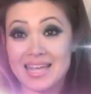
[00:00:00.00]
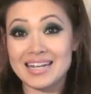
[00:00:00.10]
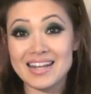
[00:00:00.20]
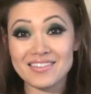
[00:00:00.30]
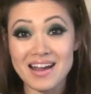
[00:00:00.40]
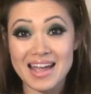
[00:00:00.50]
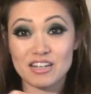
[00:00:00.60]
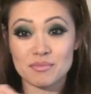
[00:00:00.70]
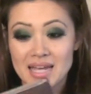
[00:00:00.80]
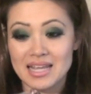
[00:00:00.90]
And another
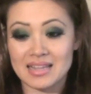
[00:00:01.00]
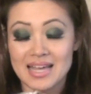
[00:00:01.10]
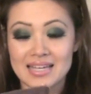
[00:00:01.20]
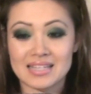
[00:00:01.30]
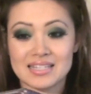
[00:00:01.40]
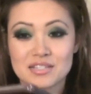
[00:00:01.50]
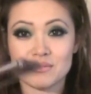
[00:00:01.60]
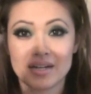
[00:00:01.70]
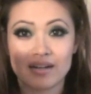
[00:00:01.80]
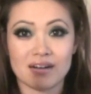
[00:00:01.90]
item that I like, this
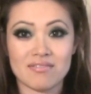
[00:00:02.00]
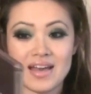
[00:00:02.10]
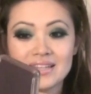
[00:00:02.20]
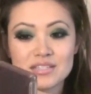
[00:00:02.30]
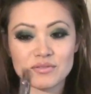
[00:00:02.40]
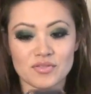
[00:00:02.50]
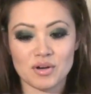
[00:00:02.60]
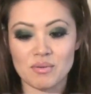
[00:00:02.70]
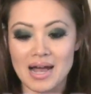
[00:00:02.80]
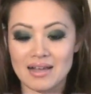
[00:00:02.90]
one right here, I've had this one for
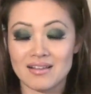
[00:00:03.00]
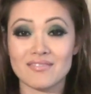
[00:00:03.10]
a while, I